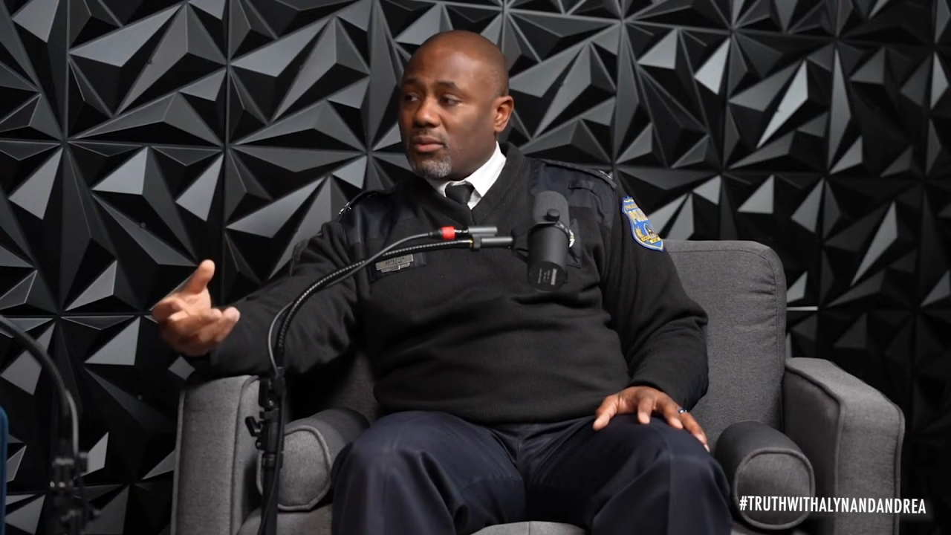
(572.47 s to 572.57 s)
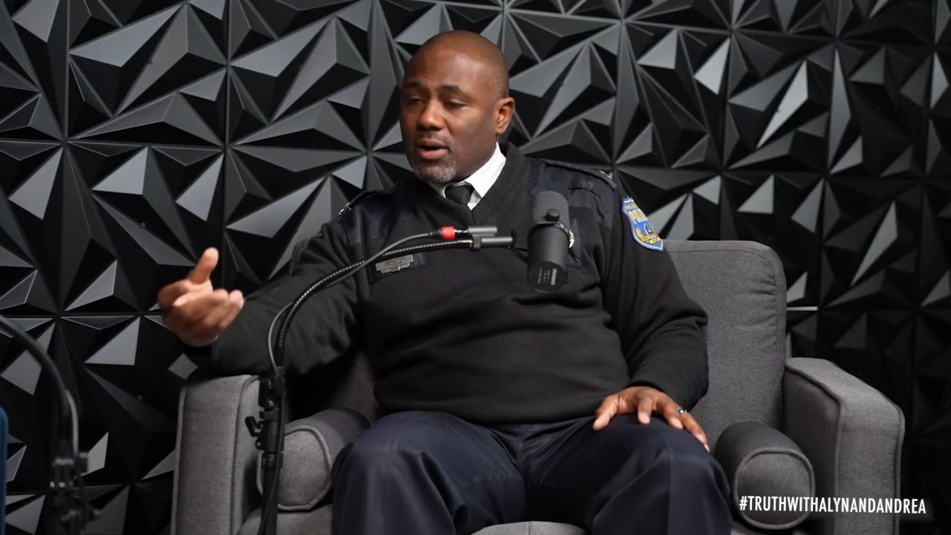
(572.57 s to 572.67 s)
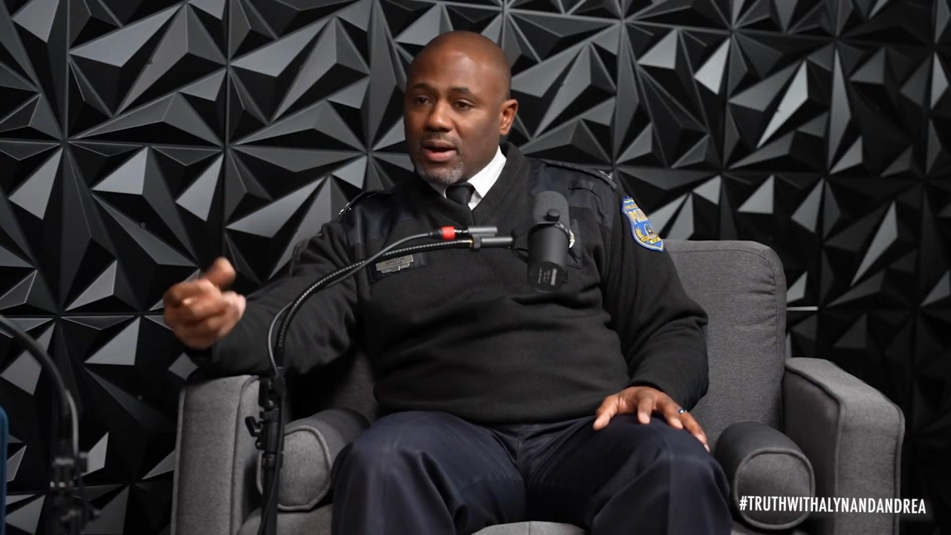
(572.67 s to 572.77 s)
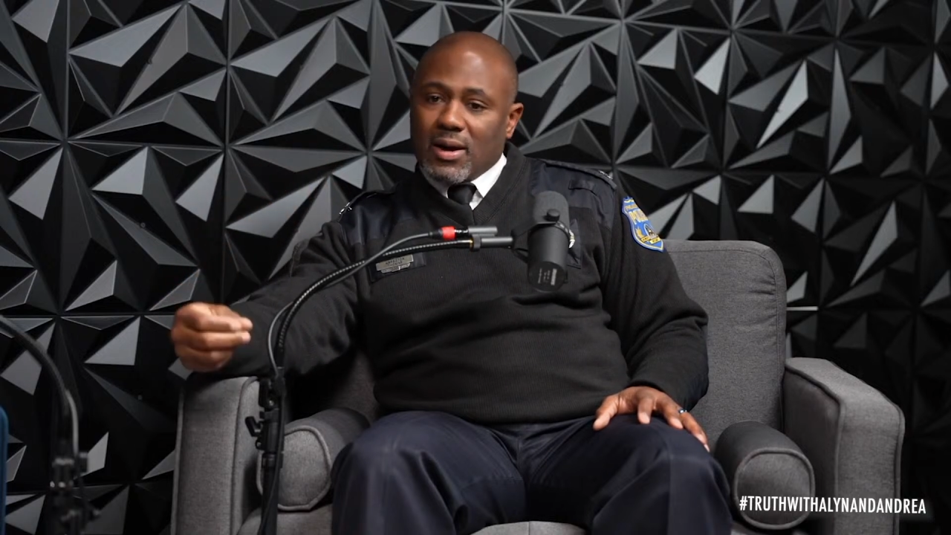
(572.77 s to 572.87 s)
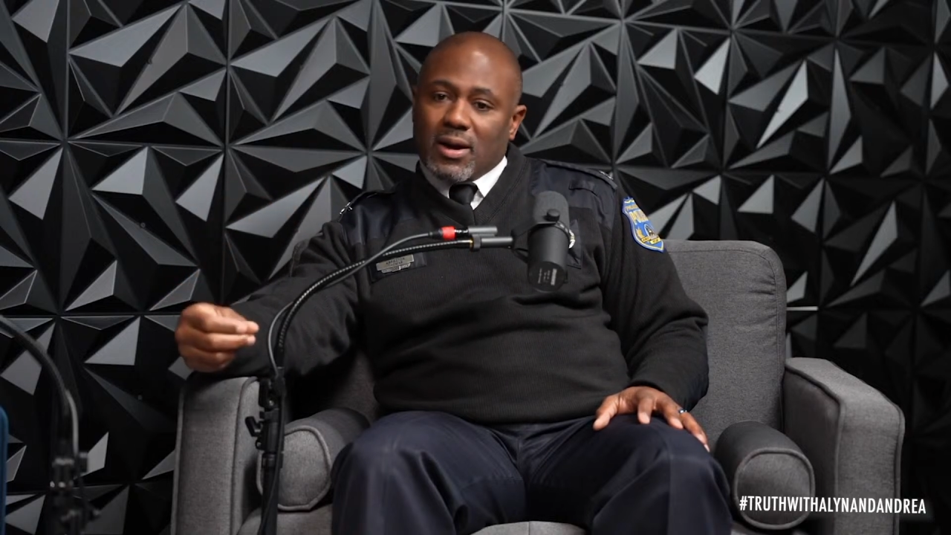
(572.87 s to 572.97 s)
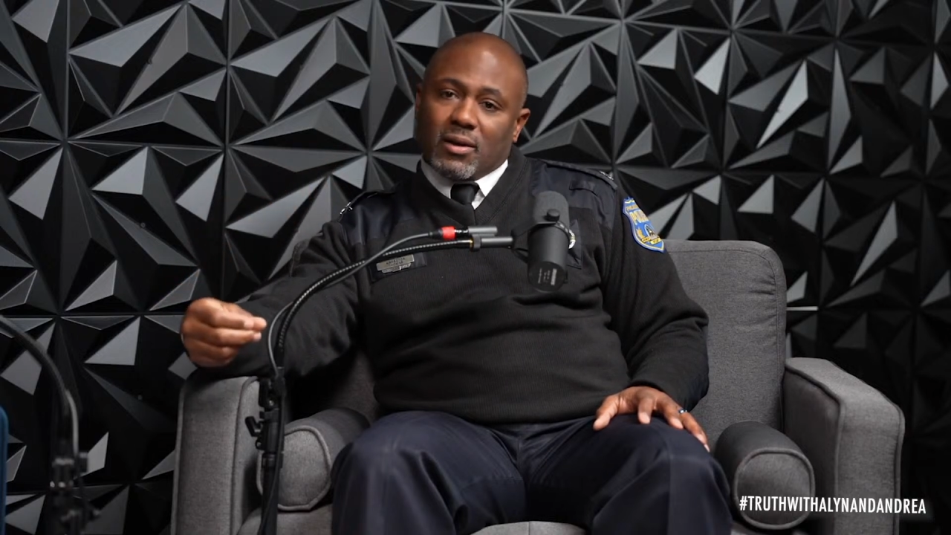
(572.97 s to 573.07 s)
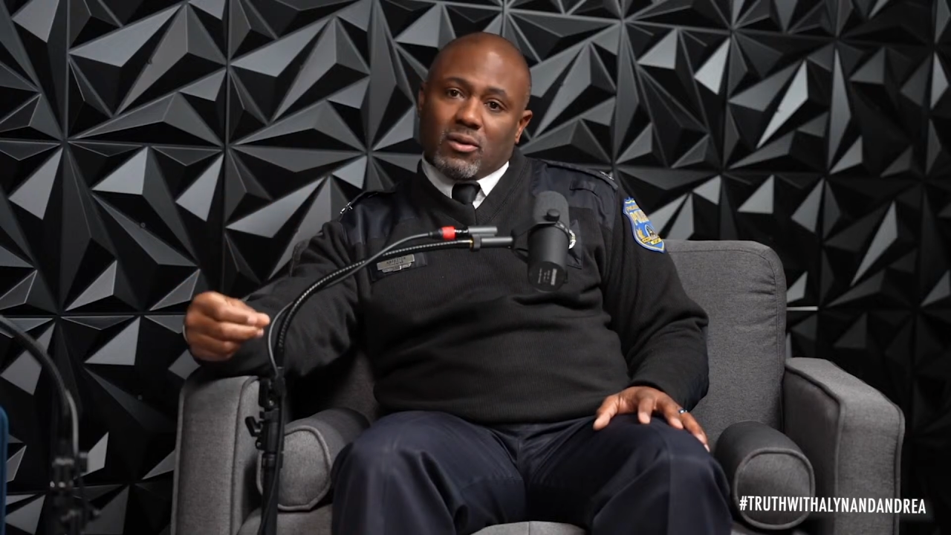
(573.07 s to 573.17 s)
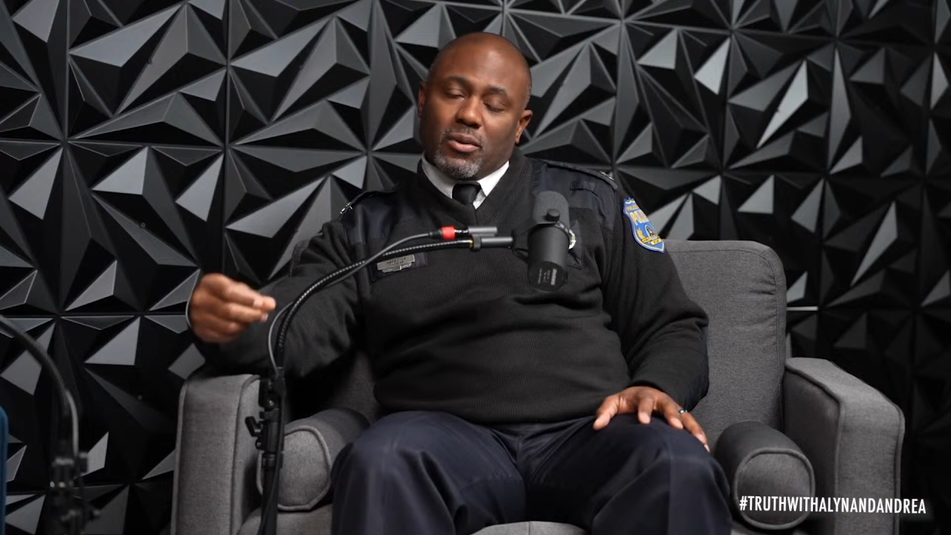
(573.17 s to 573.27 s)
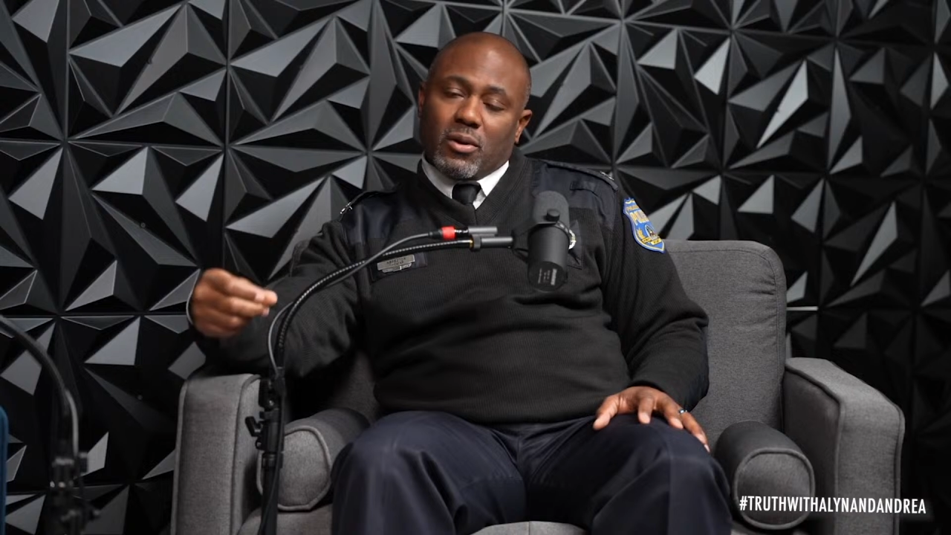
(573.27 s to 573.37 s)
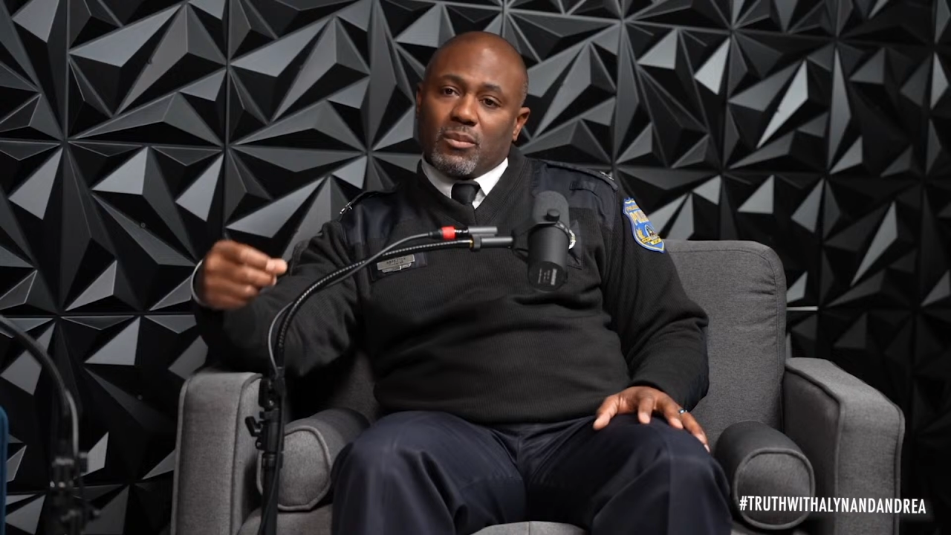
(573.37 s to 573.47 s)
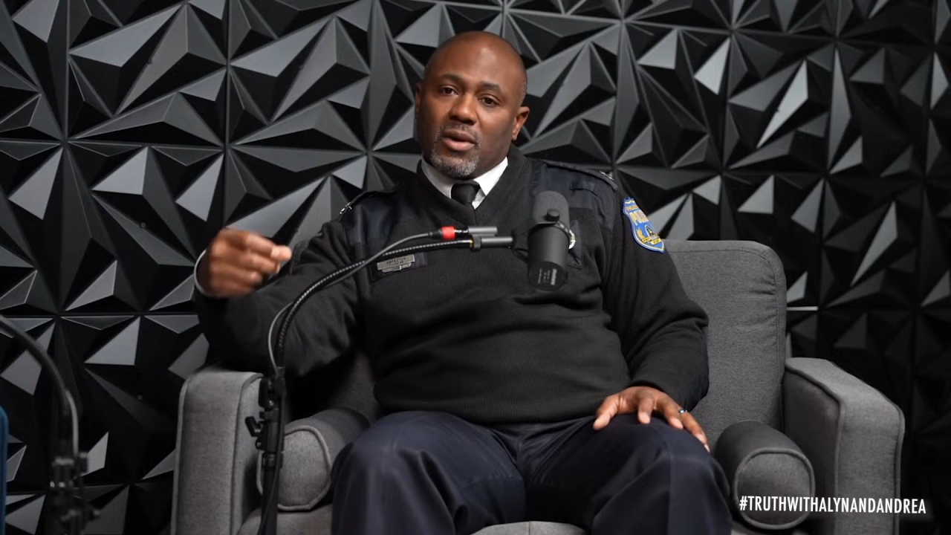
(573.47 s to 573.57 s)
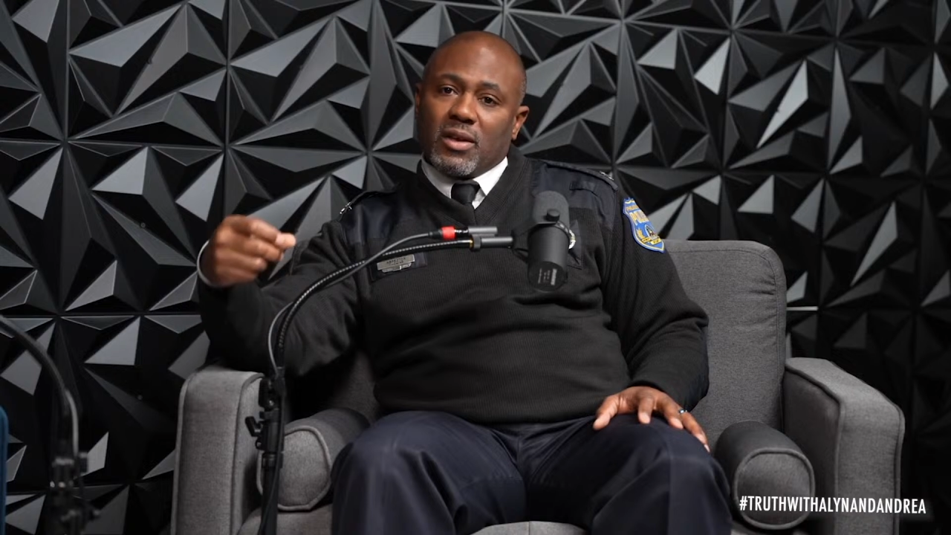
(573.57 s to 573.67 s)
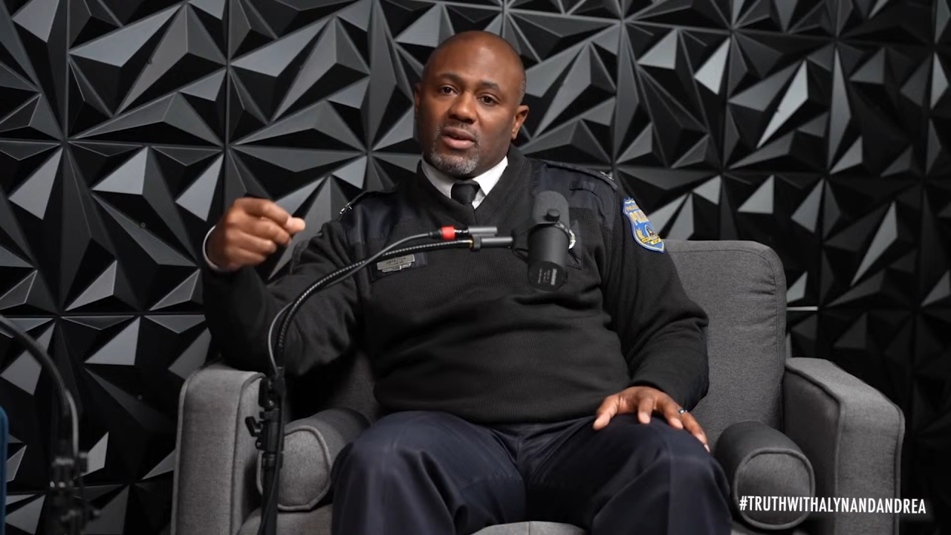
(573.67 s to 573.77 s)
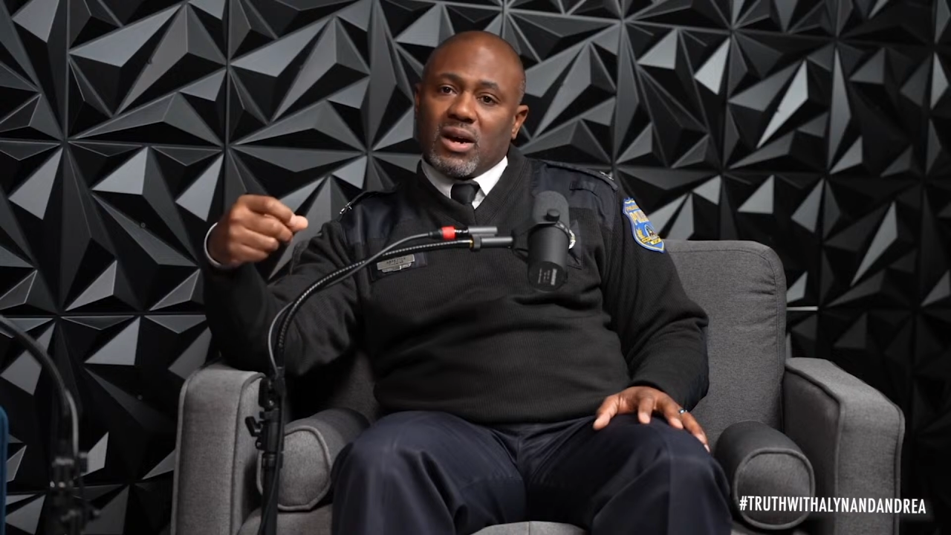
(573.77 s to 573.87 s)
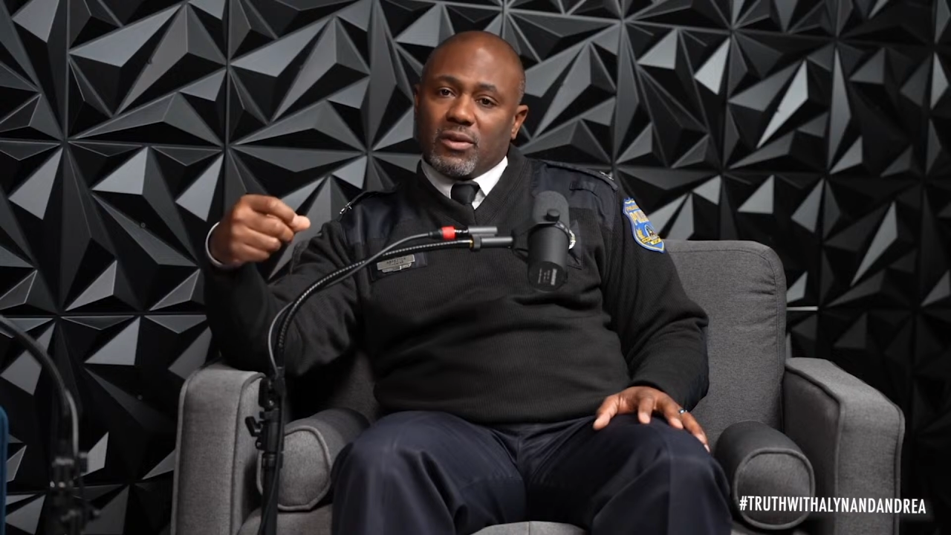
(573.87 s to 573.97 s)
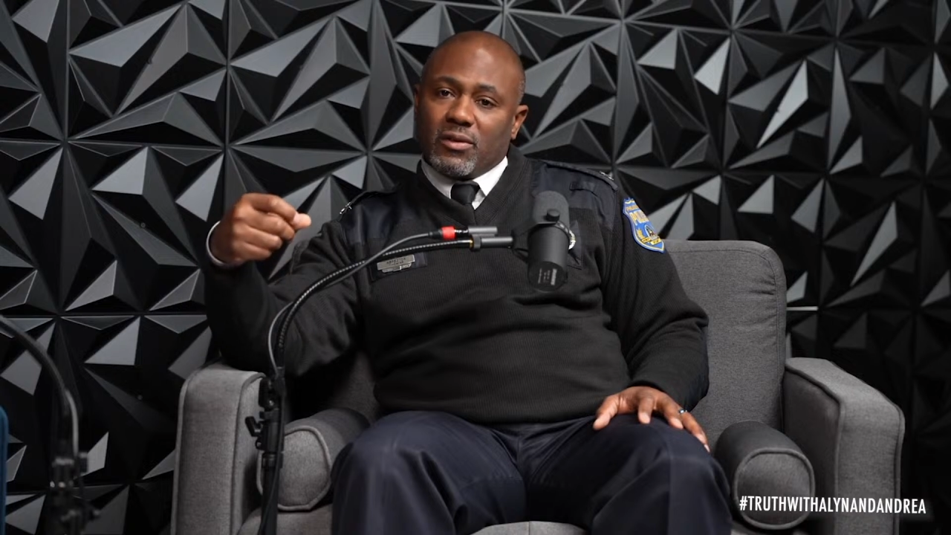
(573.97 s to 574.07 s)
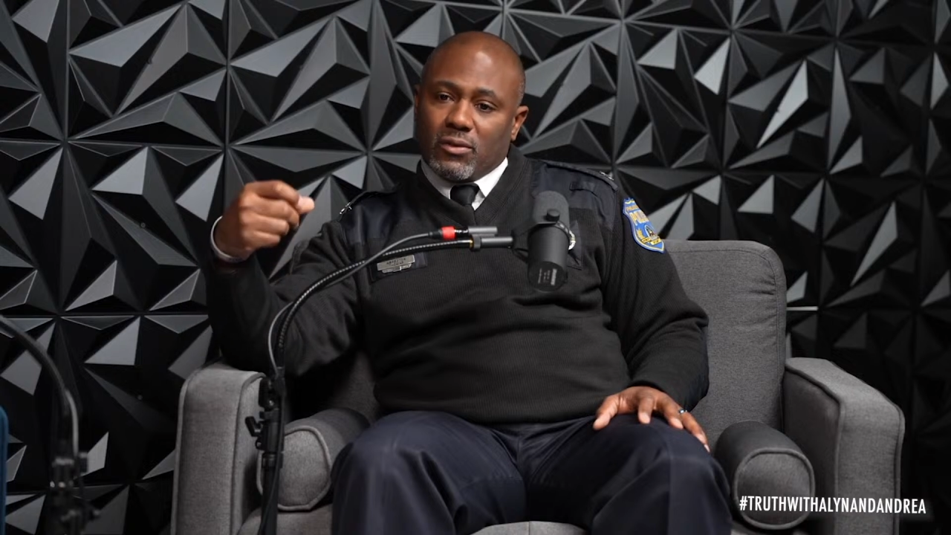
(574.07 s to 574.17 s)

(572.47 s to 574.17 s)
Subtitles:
Part of my job is